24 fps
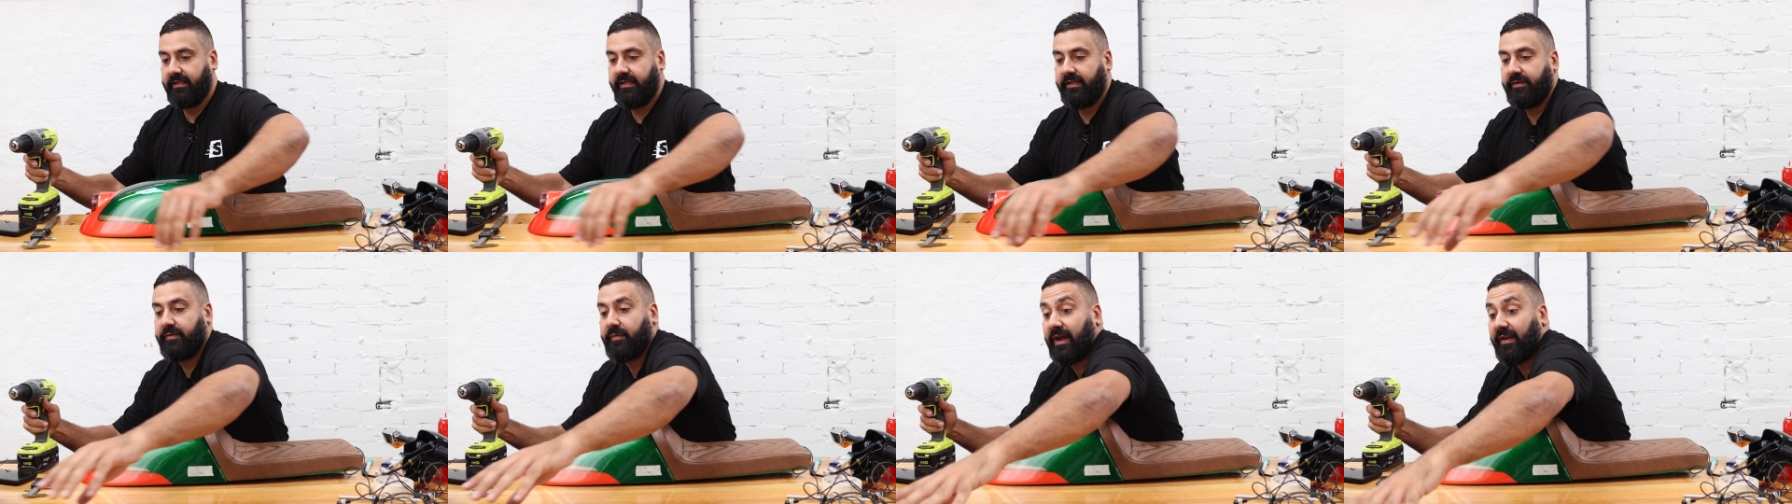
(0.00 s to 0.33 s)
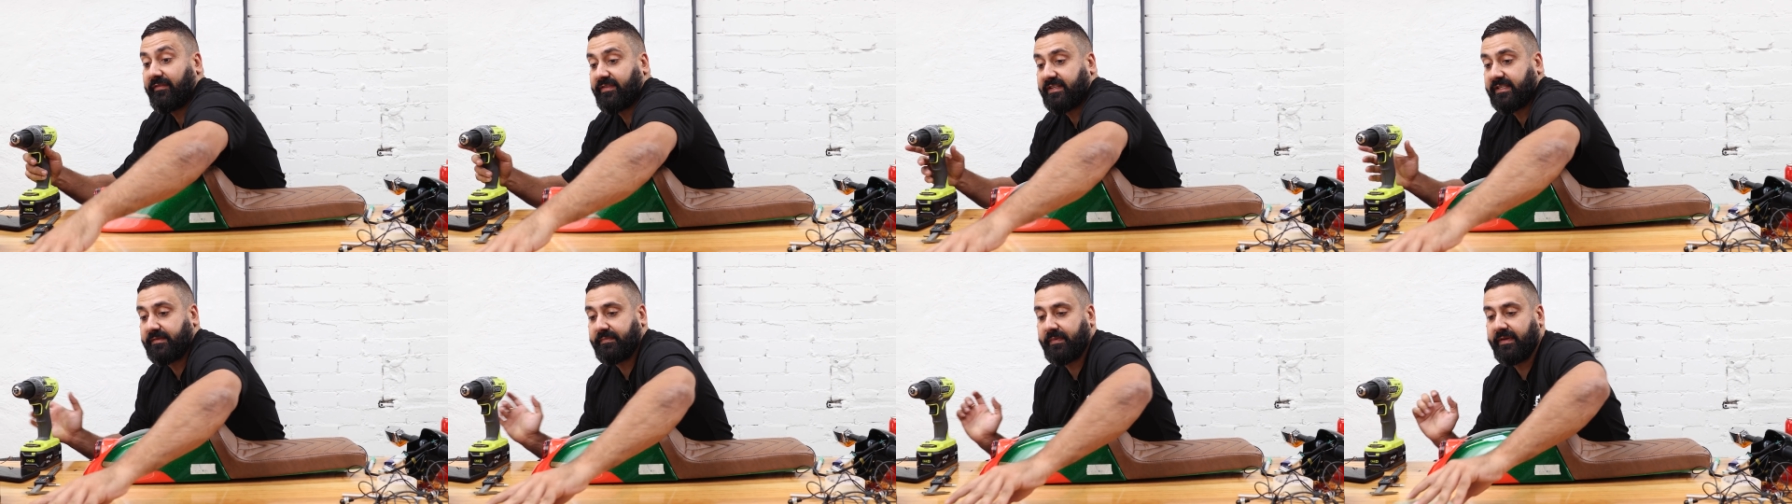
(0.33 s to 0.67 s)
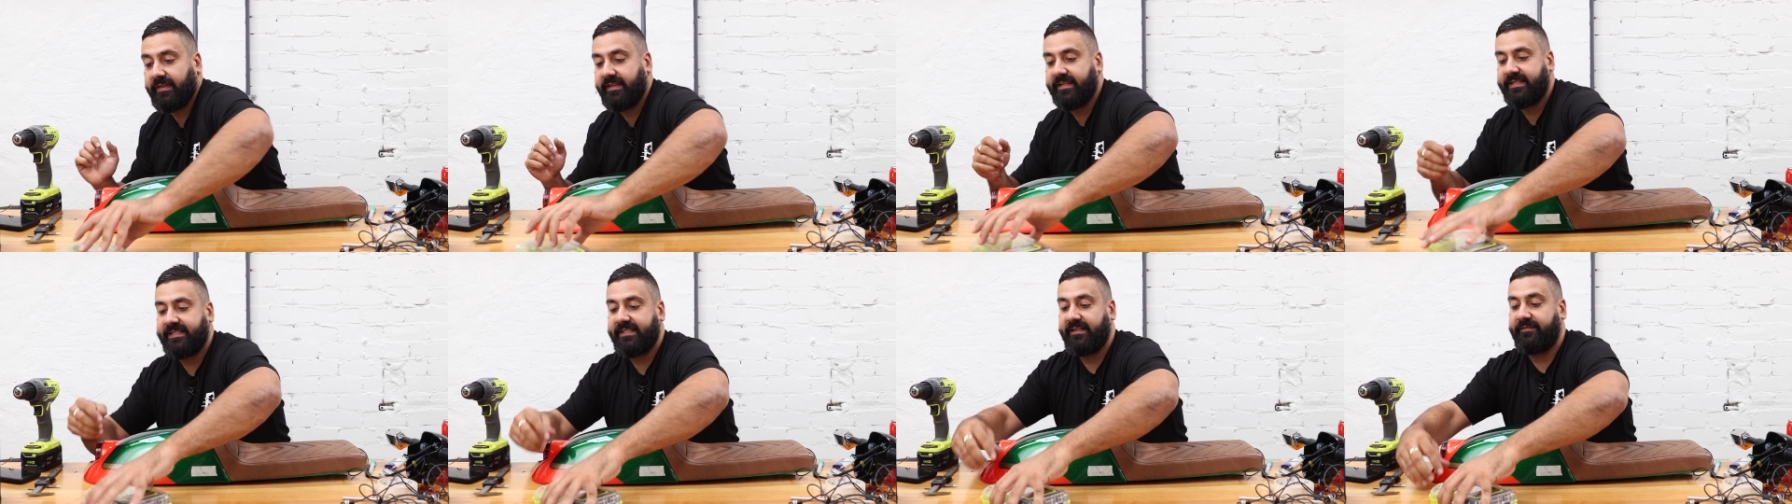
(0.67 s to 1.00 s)
You might have to
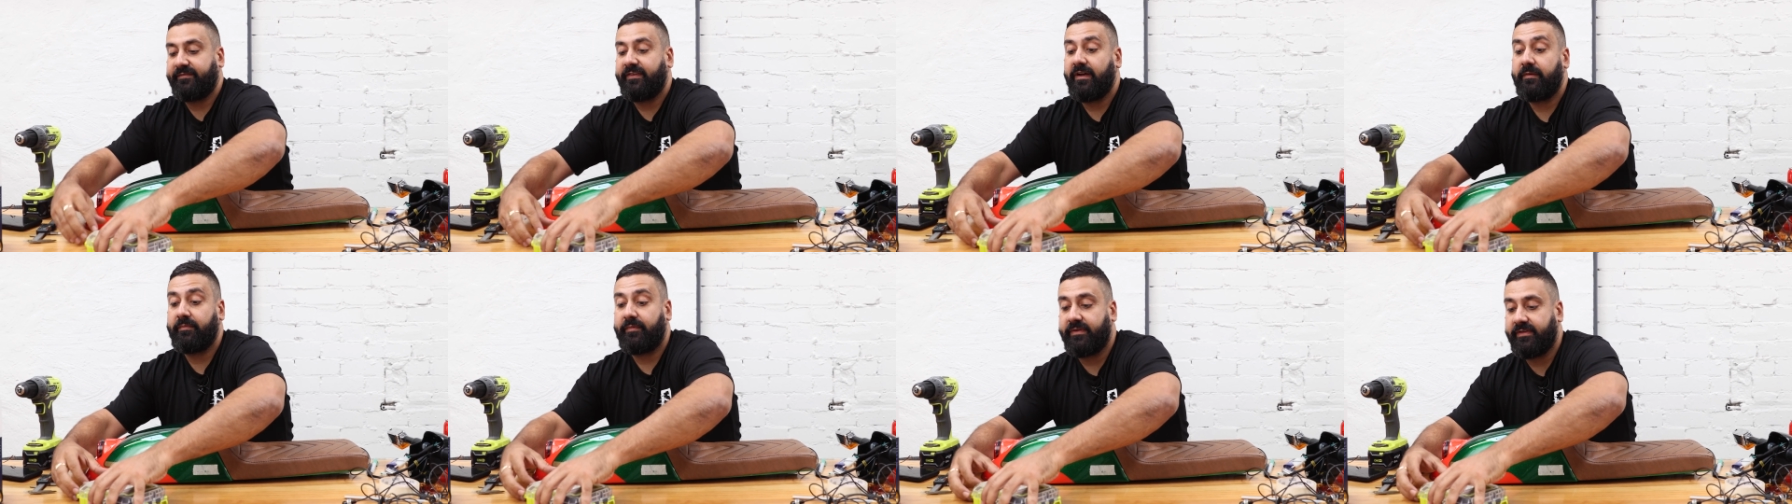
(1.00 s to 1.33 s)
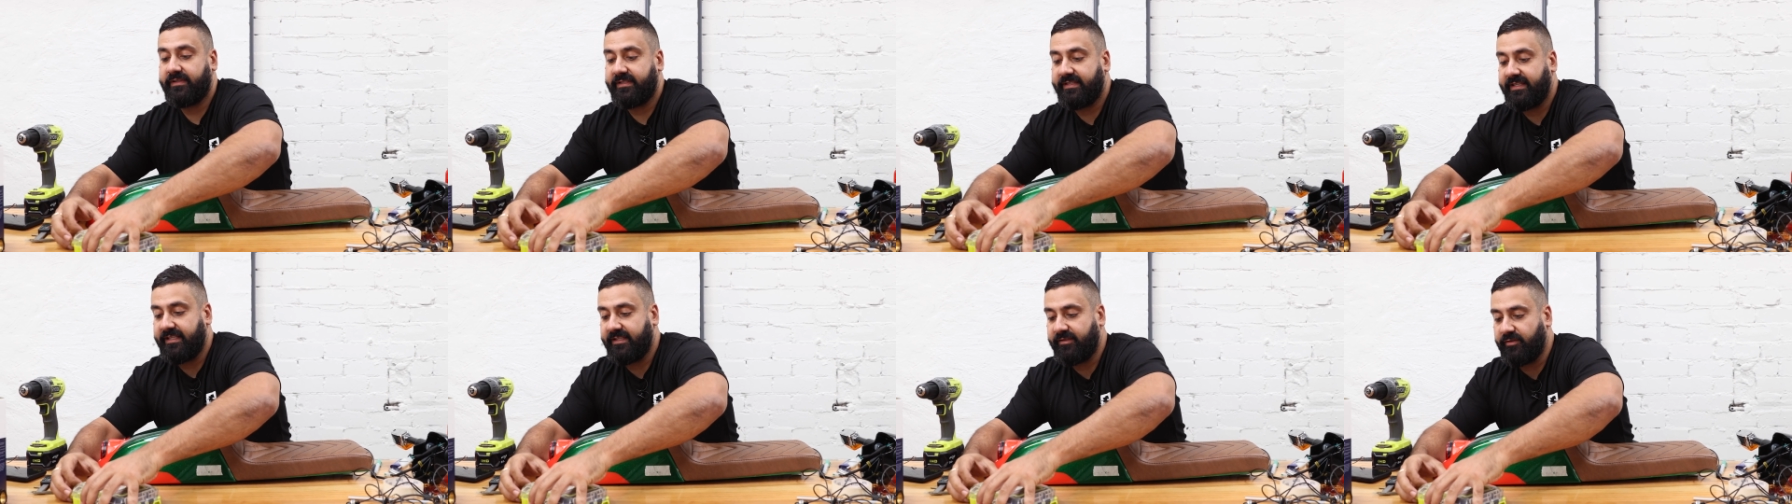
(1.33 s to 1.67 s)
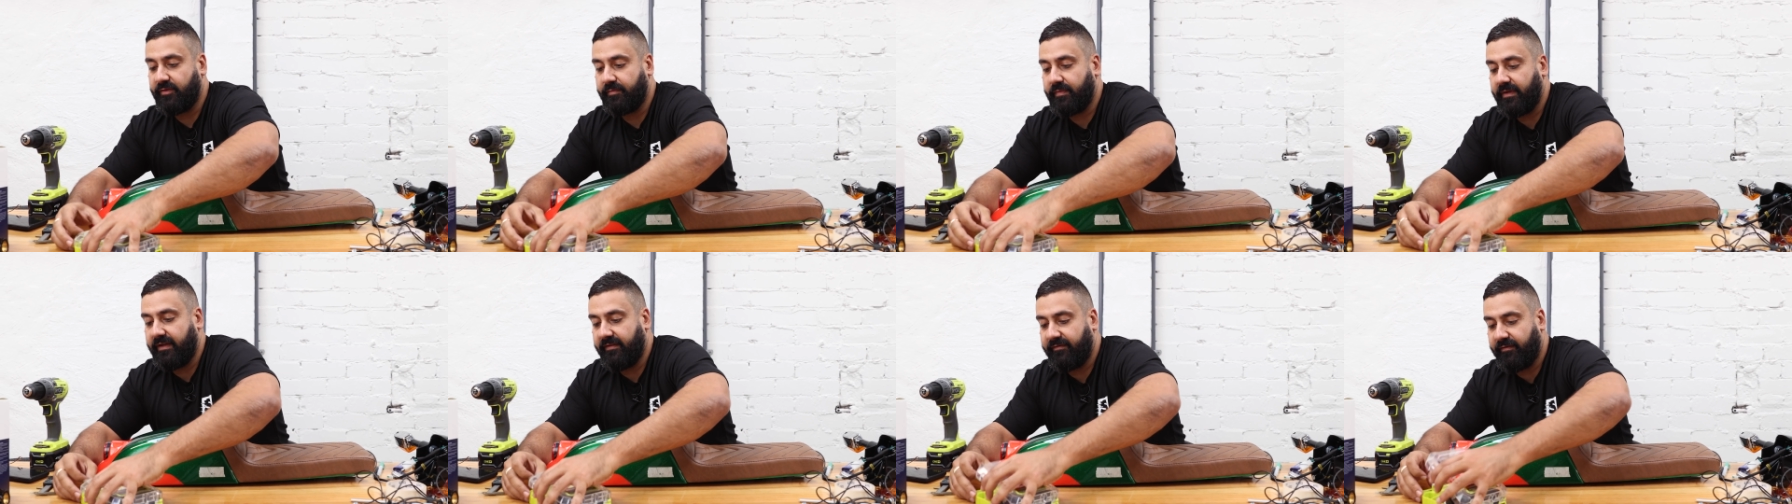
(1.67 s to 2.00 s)
speed this stuff up because this
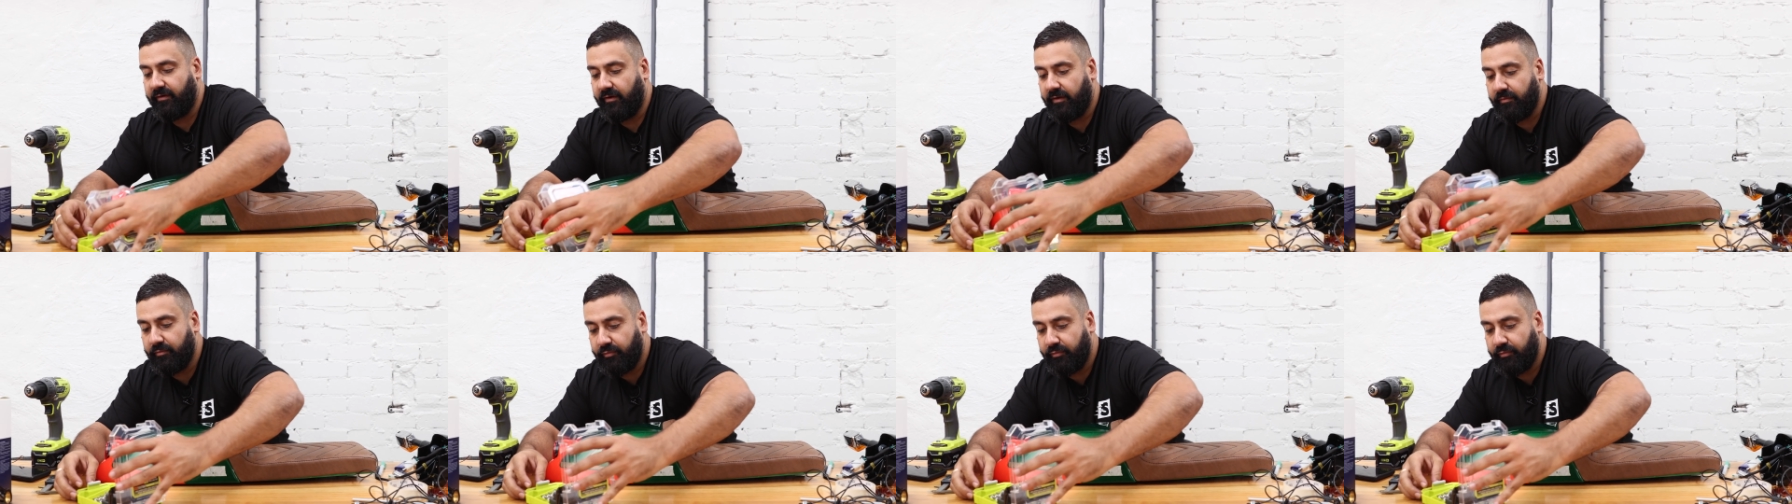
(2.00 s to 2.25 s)
could be a very